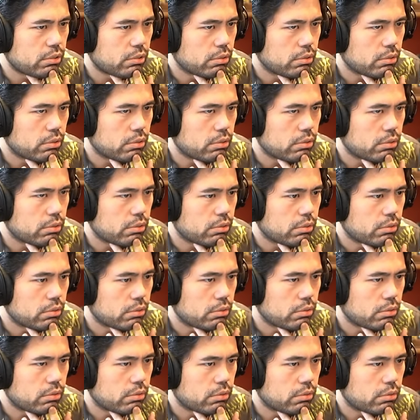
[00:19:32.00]

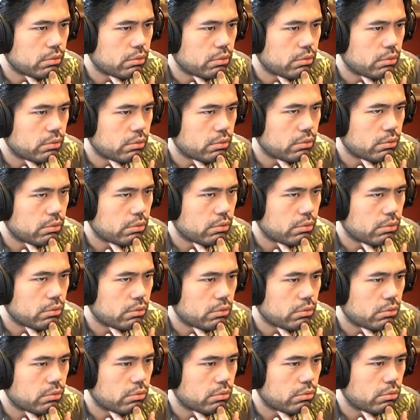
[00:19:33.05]

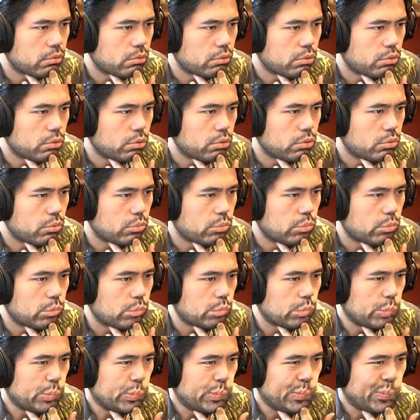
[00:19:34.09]

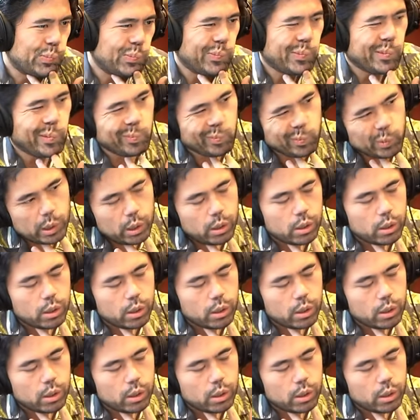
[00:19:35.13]
No one is speaking in this clip.